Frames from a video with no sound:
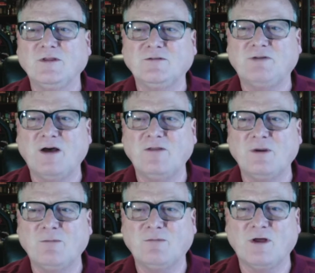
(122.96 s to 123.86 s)

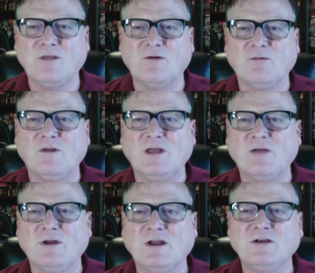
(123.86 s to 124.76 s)
father and brother, where they
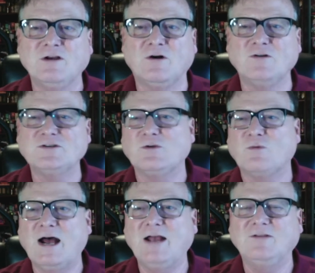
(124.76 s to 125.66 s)
would indulge in
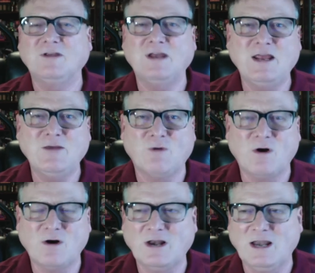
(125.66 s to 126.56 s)
rides and eat
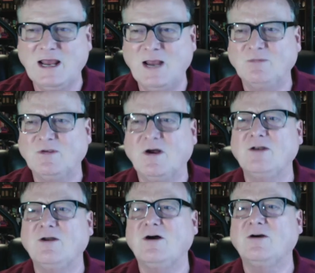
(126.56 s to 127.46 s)
raw clams,
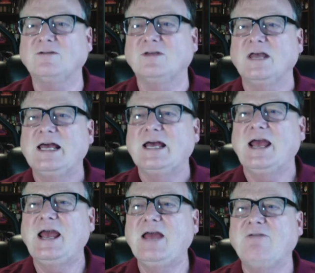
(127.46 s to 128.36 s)
hot dogs,
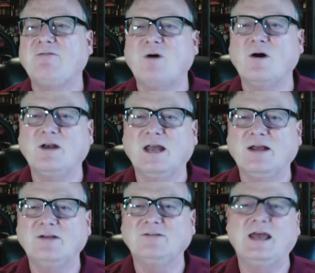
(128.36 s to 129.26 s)
and frog
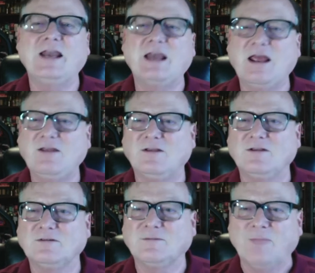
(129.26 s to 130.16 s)
legs at
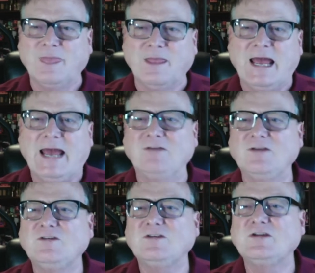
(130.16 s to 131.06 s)
Nathan's. As
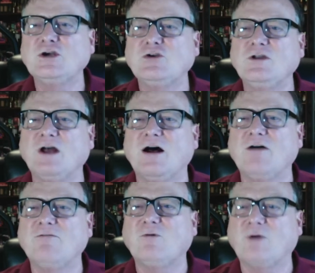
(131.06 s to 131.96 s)
a student
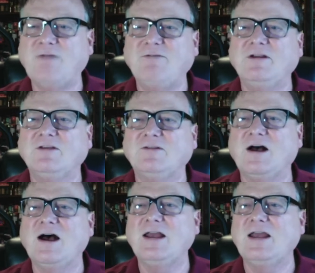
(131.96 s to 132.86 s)
of graphic
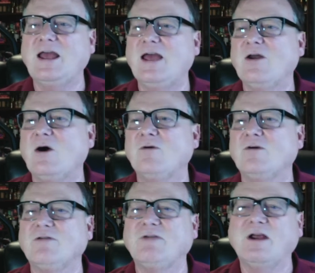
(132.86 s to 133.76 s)
design and
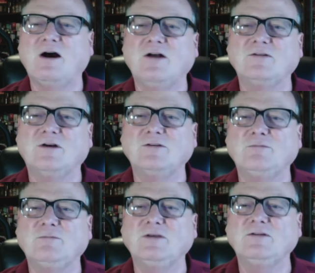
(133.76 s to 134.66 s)
owner of a hot sauce
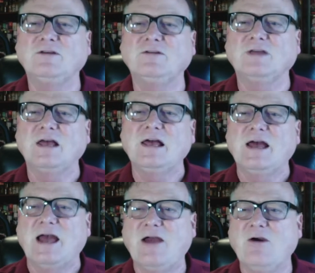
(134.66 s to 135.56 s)
business,
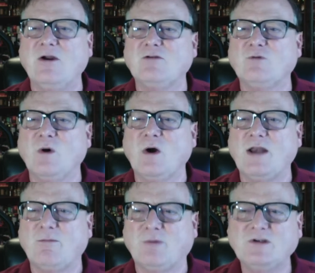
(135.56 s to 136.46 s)
Aaron grew
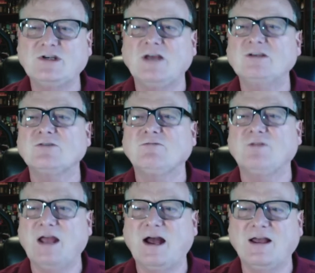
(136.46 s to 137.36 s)
an appreciation for
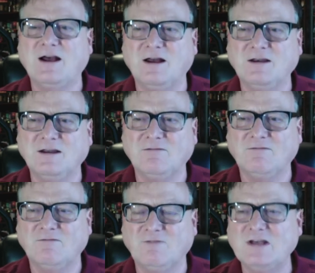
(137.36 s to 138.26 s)
the iconic
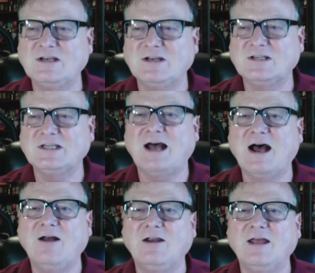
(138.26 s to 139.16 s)
vintage
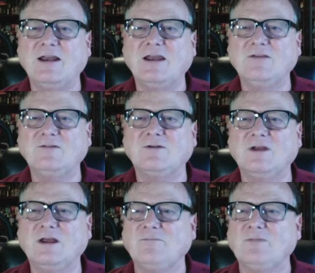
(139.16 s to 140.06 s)
style and
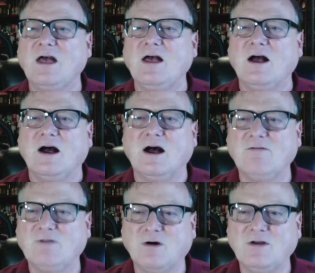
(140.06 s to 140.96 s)
history
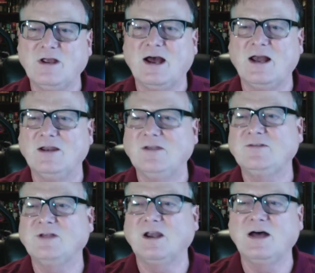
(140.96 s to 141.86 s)
of Coney Island.
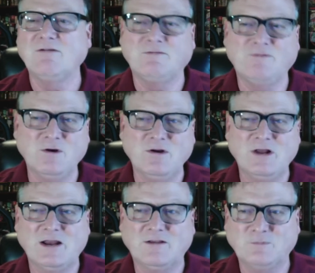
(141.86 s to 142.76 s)
It's the love of food
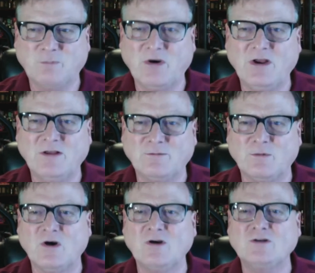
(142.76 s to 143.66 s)
and experience
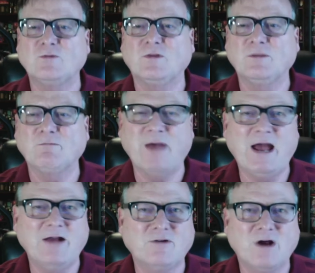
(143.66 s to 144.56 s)
merged with the
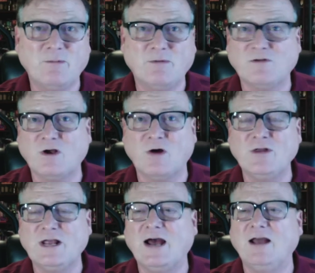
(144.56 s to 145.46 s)
backdrop of
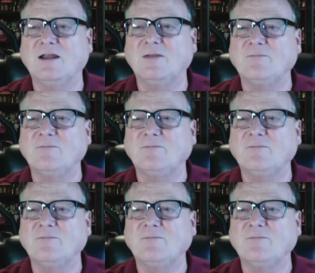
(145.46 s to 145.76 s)
Coney Island,